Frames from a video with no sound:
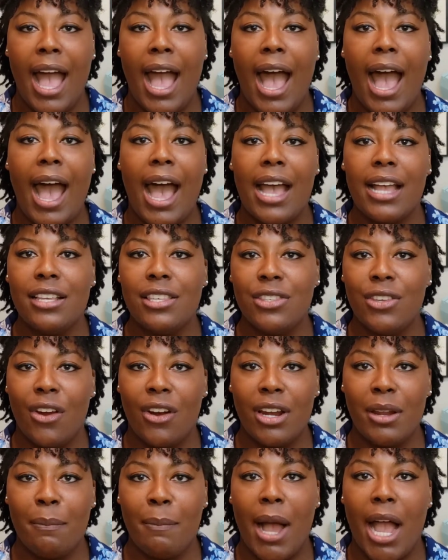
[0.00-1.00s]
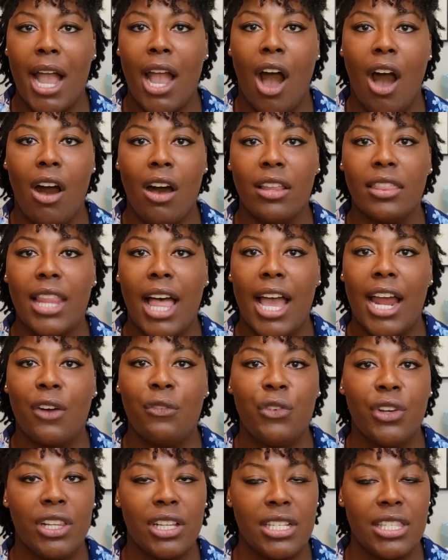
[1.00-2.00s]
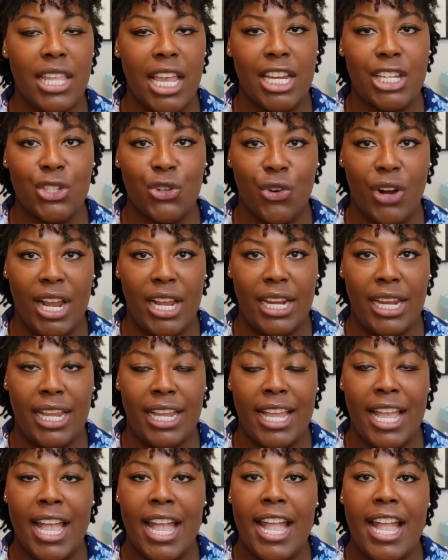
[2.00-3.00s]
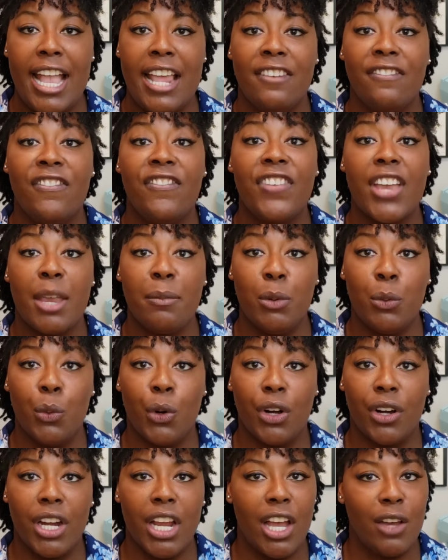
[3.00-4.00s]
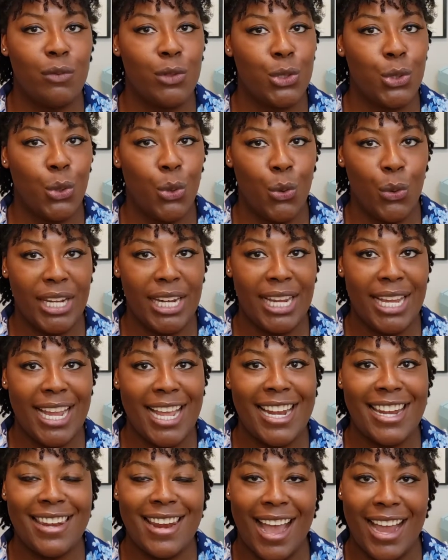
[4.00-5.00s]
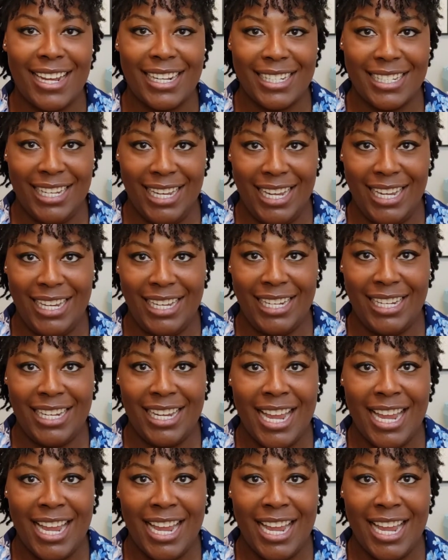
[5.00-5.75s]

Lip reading: I started my online real estate training in February of 2019.